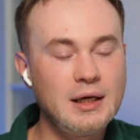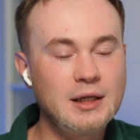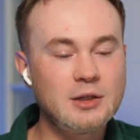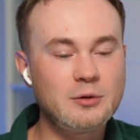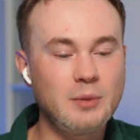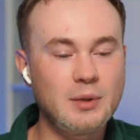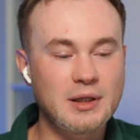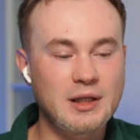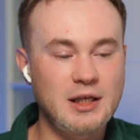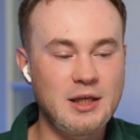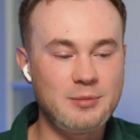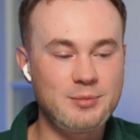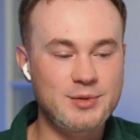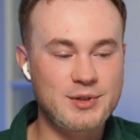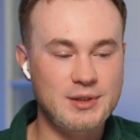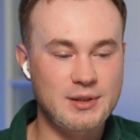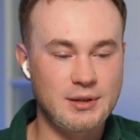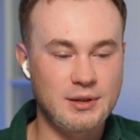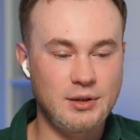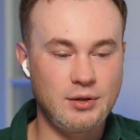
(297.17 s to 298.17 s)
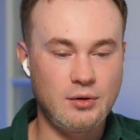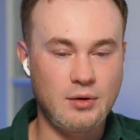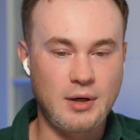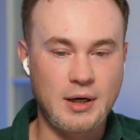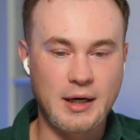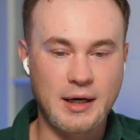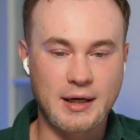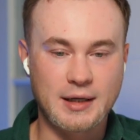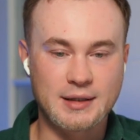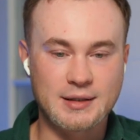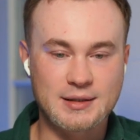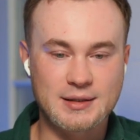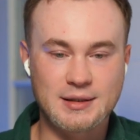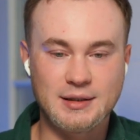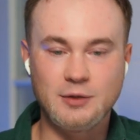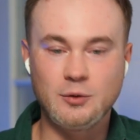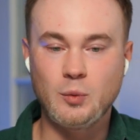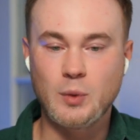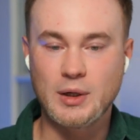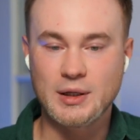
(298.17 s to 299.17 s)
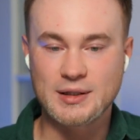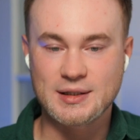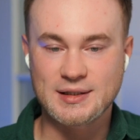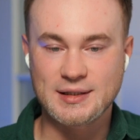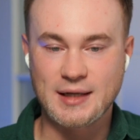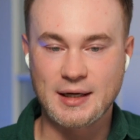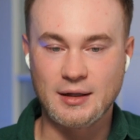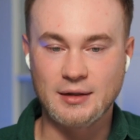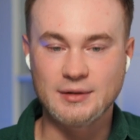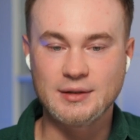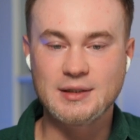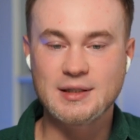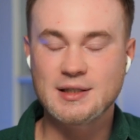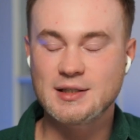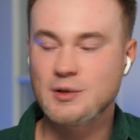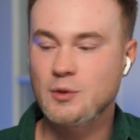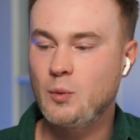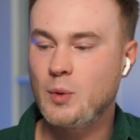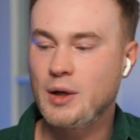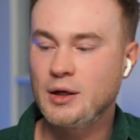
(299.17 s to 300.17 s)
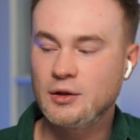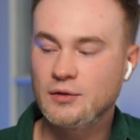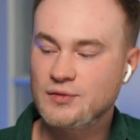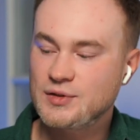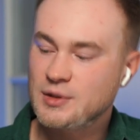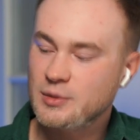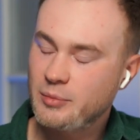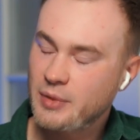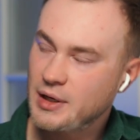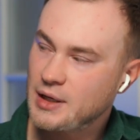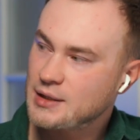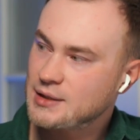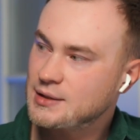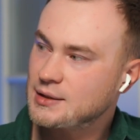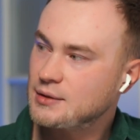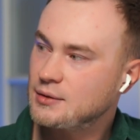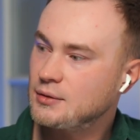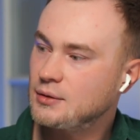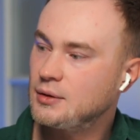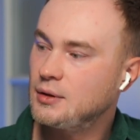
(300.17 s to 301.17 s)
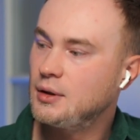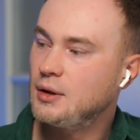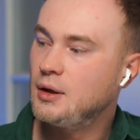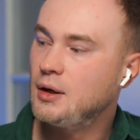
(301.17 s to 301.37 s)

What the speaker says: it will keeps your icons in one style. This is one of the best,